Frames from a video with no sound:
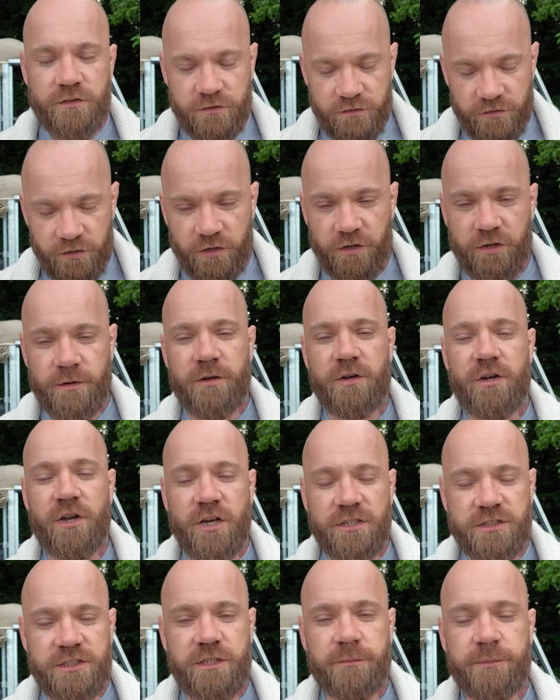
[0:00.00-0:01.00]
to
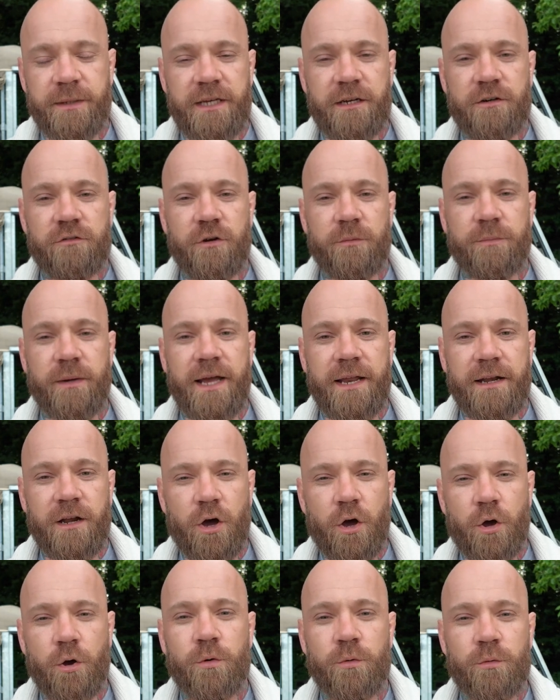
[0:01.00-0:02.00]
nurture the beta group and
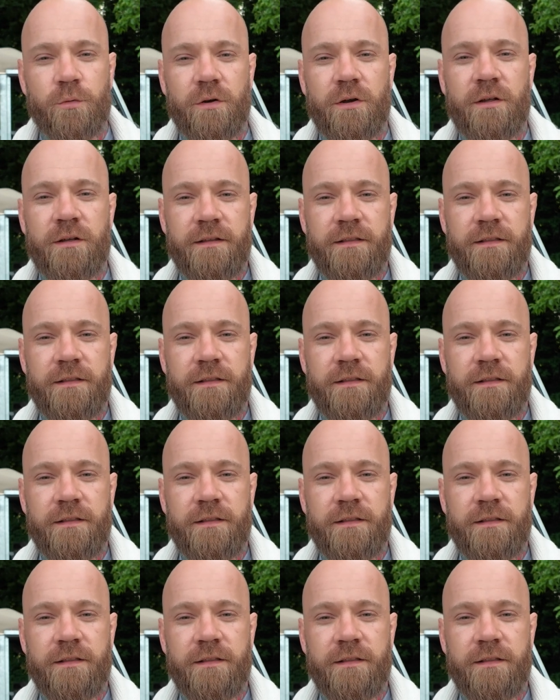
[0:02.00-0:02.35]
hone